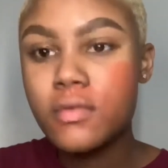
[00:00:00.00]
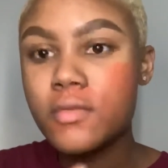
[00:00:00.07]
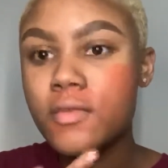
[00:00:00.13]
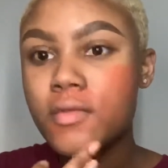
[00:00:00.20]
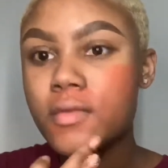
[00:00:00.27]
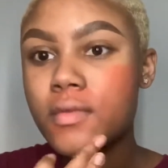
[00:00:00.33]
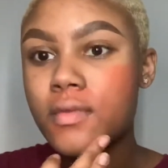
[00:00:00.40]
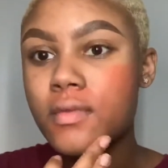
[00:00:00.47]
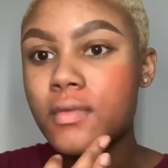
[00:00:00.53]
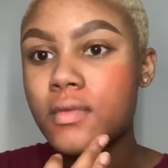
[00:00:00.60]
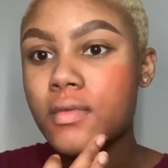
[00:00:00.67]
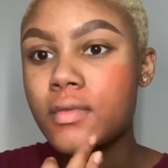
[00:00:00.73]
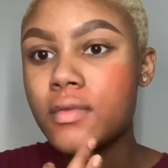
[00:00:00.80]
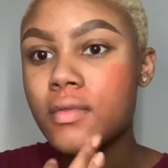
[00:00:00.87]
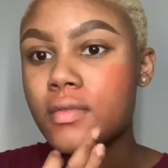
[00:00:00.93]
look in my
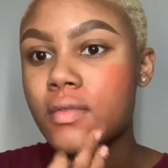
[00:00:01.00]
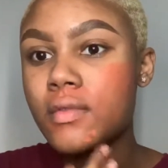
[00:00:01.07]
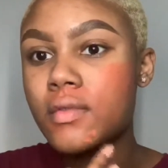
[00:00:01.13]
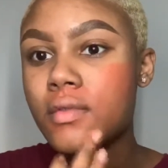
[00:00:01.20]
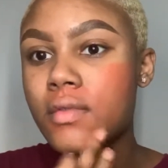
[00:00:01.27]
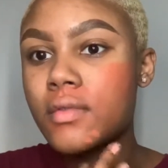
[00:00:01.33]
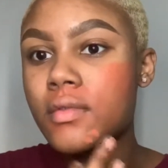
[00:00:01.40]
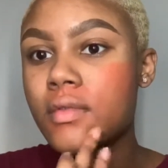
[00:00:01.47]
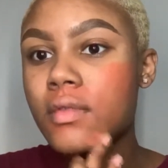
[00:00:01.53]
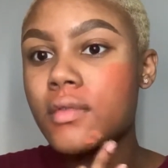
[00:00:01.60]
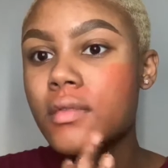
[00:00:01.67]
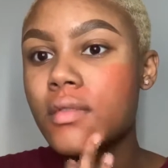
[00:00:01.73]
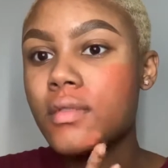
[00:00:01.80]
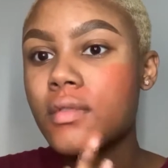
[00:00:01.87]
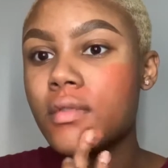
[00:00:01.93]
little light up
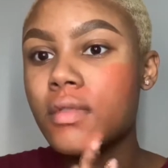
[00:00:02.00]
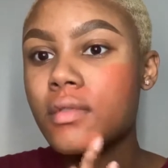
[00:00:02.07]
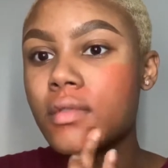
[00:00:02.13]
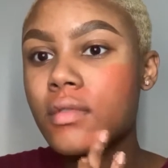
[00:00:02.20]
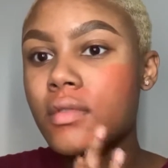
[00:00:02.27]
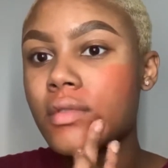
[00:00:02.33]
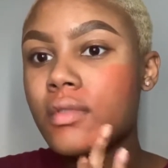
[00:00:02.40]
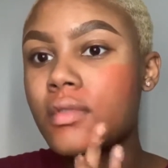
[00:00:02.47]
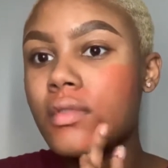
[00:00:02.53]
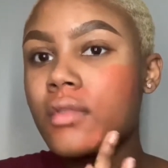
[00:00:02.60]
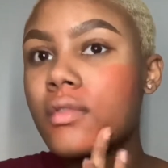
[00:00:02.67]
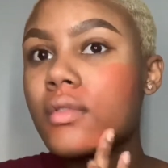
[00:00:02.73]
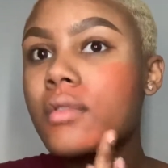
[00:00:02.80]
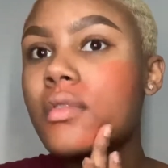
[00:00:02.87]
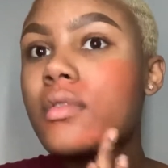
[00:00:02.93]
mirror, and then on the
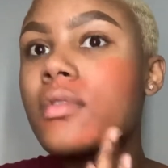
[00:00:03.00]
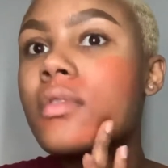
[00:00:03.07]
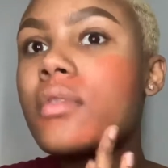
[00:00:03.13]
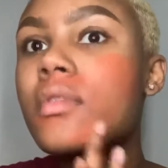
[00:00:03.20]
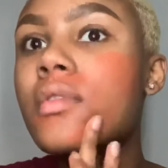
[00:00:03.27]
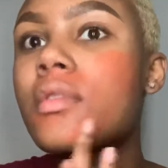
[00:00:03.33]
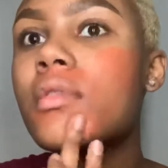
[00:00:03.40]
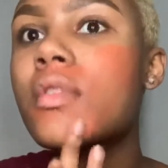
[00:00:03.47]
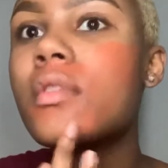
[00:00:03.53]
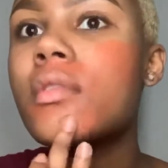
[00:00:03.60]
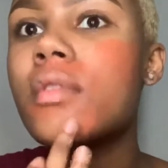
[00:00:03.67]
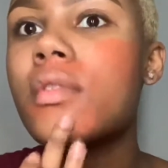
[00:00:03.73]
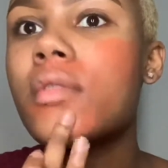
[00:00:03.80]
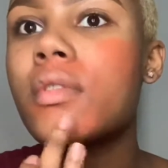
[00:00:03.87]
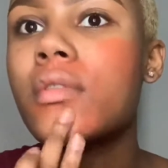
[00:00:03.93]
side of me, I'll have my
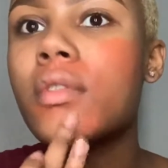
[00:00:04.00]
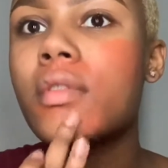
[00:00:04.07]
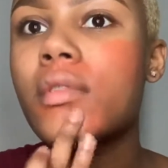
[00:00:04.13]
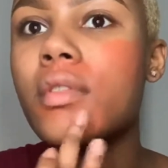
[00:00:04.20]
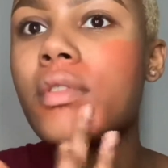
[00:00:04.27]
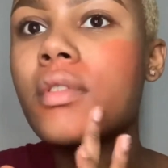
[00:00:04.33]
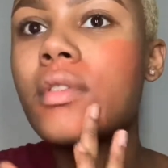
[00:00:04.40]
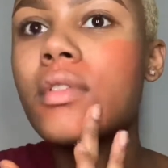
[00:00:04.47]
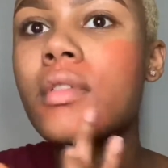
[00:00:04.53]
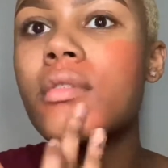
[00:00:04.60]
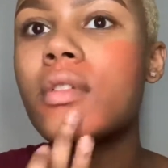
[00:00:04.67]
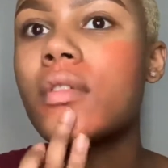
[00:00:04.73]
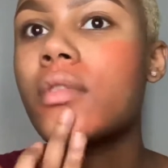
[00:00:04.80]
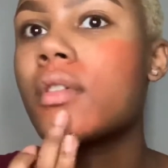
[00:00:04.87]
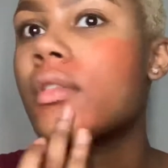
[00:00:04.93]
laptop going, and I'll
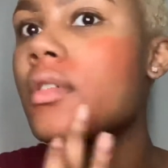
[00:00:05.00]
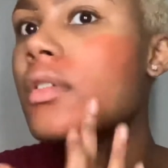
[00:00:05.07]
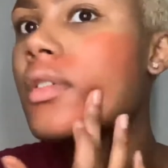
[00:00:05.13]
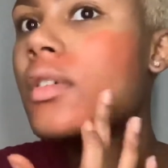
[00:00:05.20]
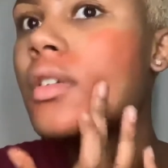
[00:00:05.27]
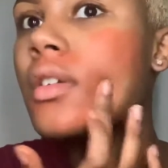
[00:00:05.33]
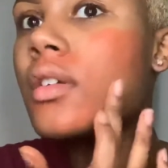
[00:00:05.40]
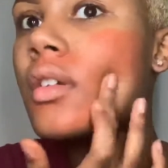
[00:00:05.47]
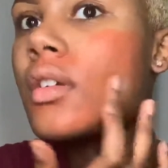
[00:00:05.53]
either watch